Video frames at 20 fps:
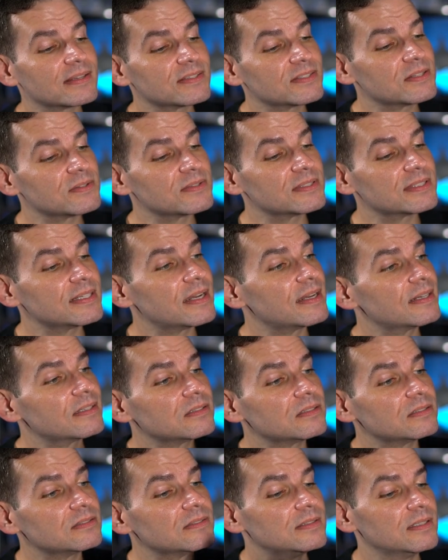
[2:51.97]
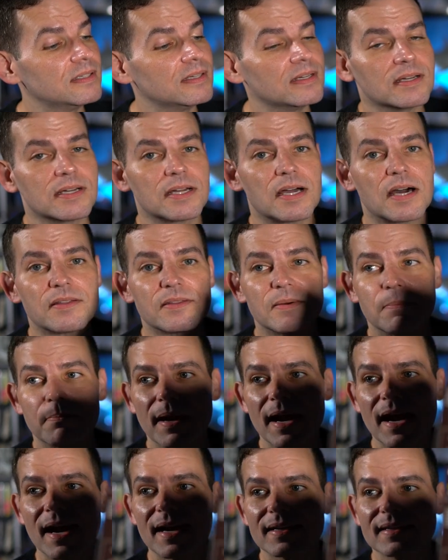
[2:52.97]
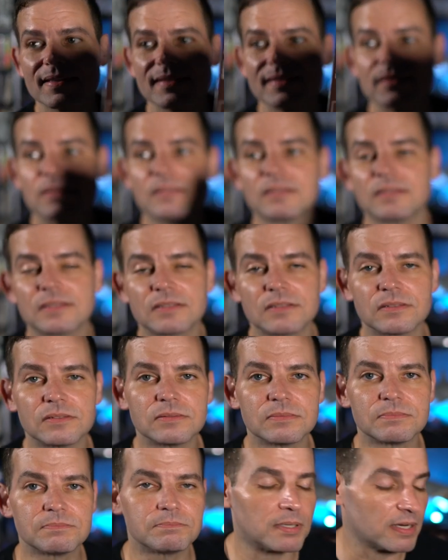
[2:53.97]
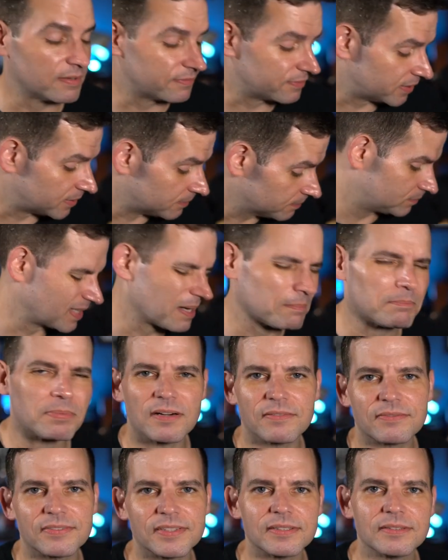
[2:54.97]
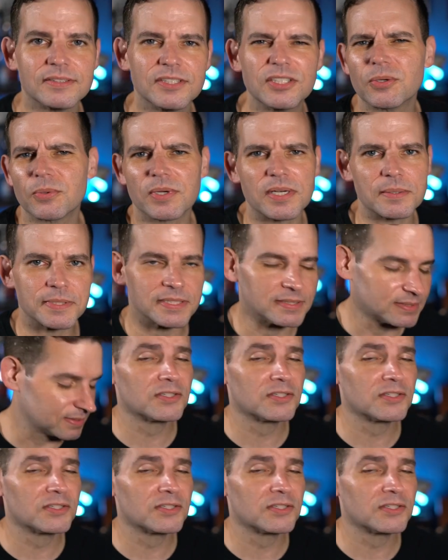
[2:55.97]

So the title on the back is a little puffy. Not puffy, you know what I mean.